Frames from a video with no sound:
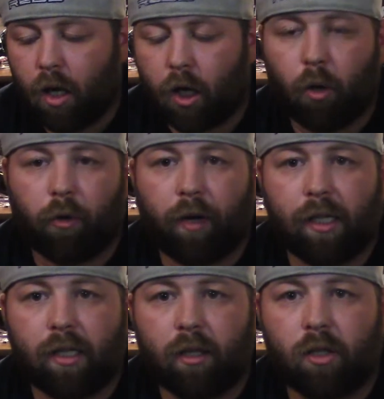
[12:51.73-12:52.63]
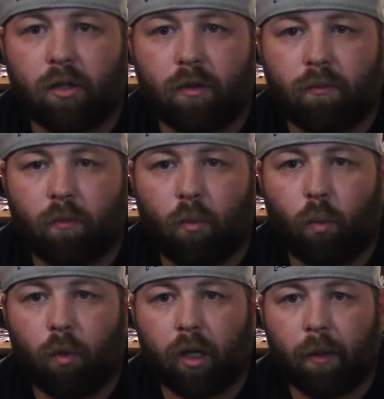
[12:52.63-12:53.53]
Going to race it this
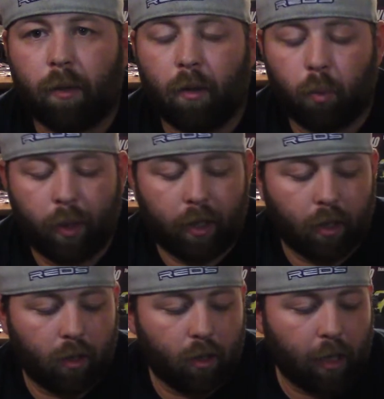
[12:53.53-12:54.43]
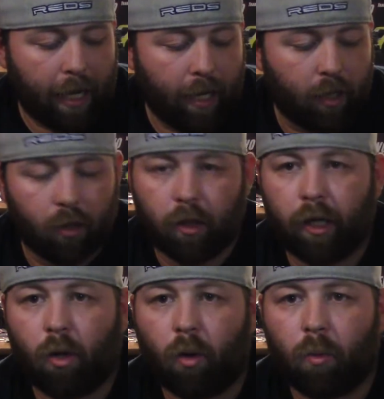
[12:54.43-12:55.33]
coming up weekend at
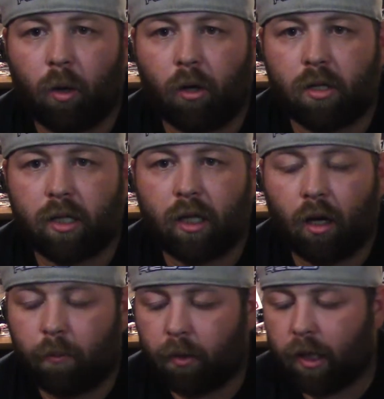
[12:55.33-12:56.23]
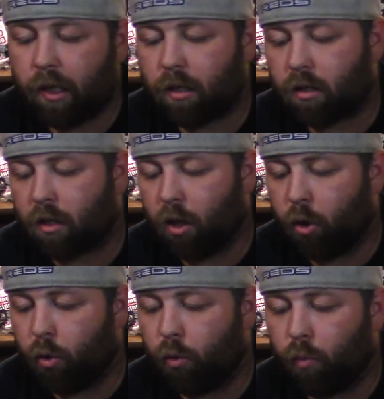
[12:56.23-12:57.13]
Lake Hartwell RC Complex,
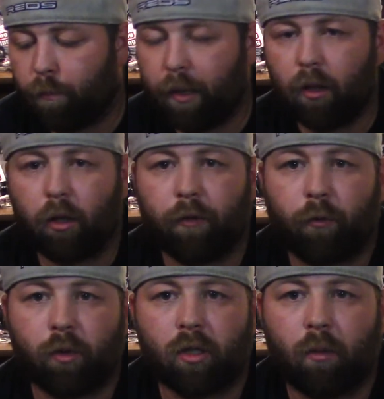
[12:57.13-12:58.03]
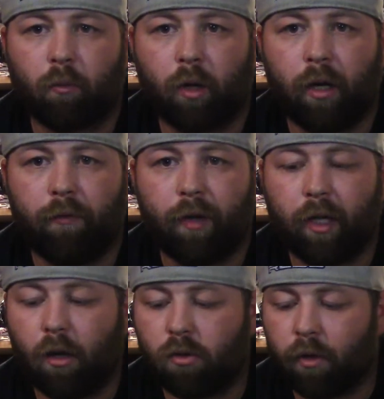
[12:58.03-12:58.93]
so be looking for some running
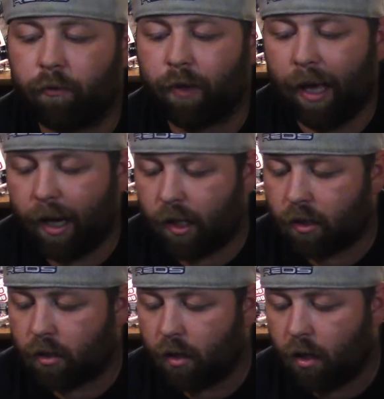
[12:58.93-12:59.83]
videos of that,